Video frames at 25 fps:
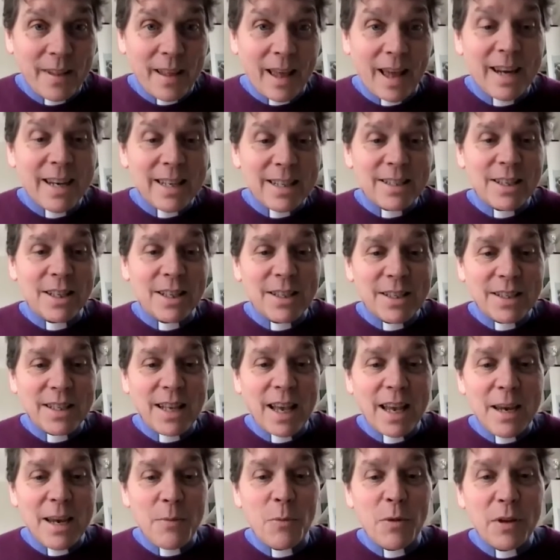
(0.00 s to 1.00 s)
And it's the
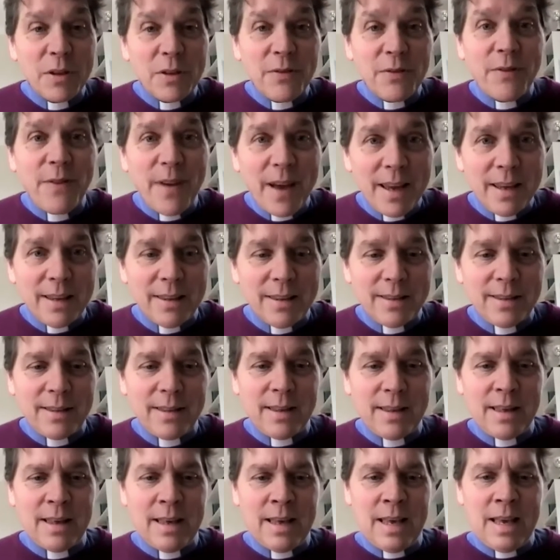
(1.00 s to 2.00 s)
same with faith.
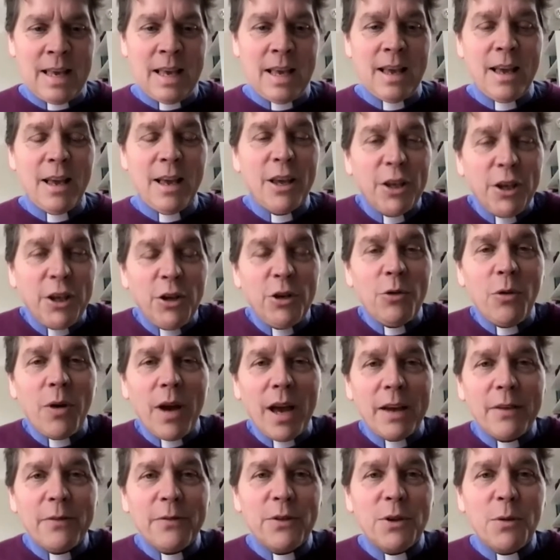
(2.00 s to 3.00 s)
You
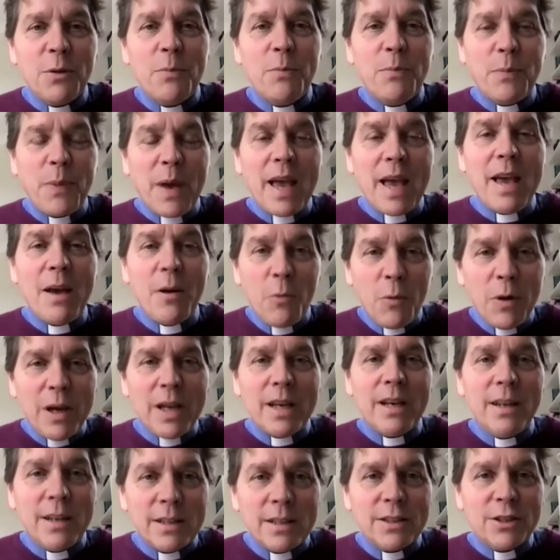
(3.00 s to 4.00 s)
have to bear
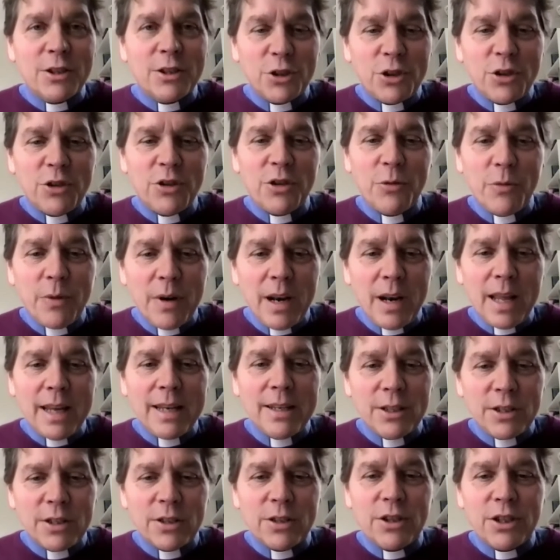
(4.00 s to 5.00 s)
witness to the
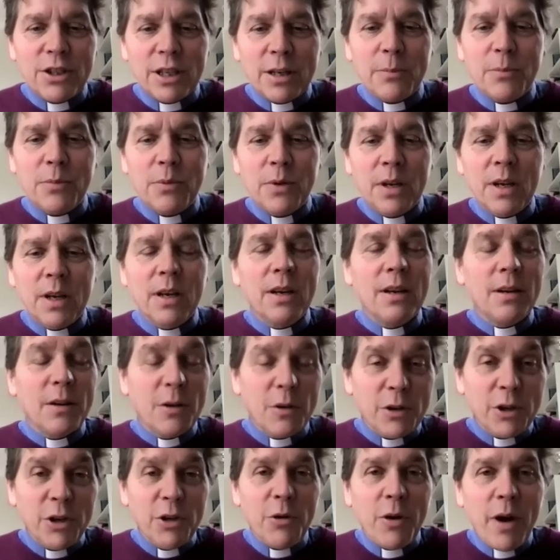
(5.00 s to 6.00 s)
relationship
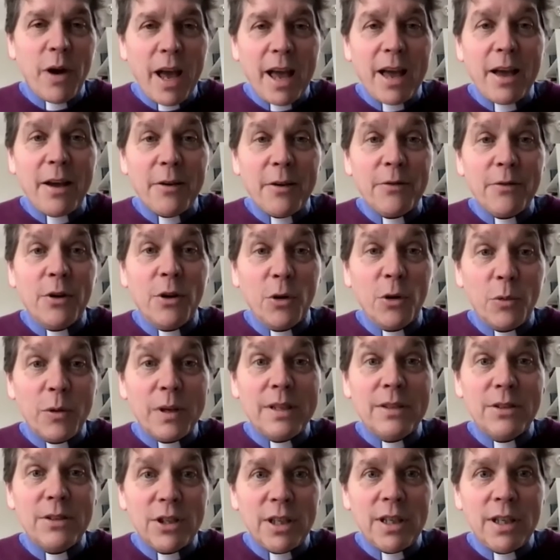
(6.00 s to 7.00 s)
you have
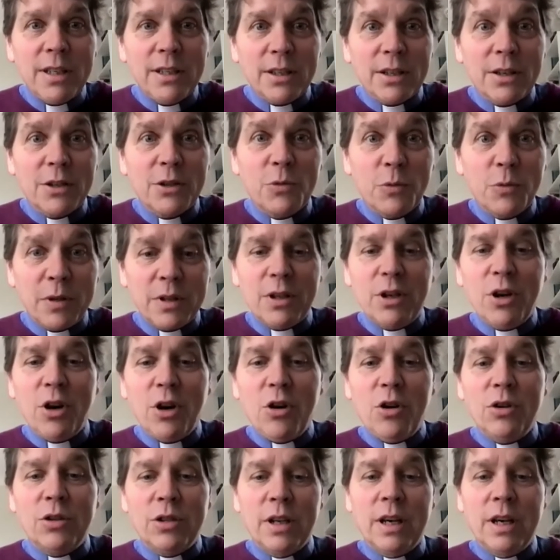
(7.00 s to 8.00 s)
with Jesus, with
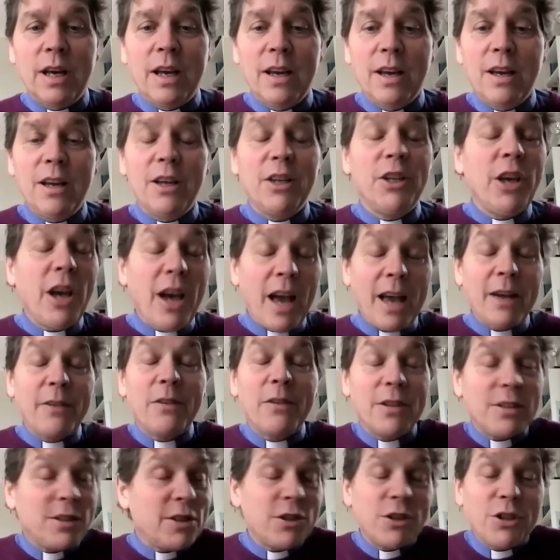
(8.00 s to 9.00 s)
God. You
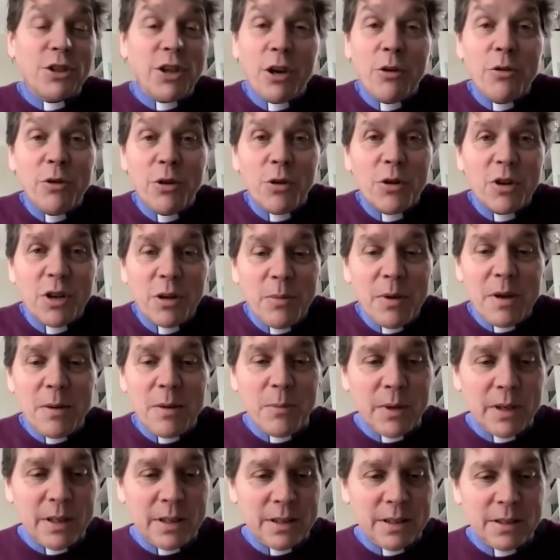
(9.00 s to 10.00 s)
have to show your
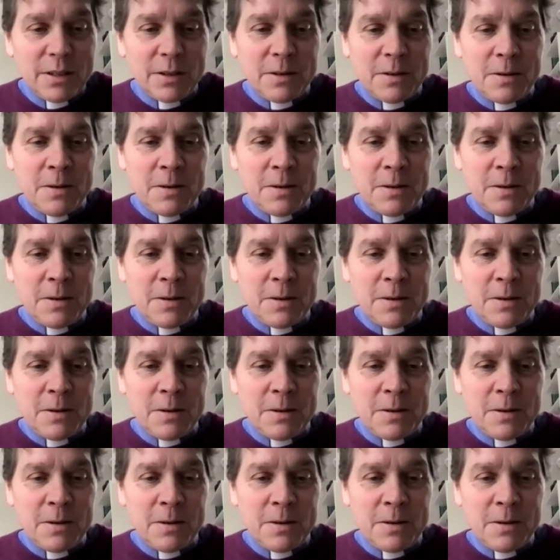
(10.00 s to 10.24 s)
commitment.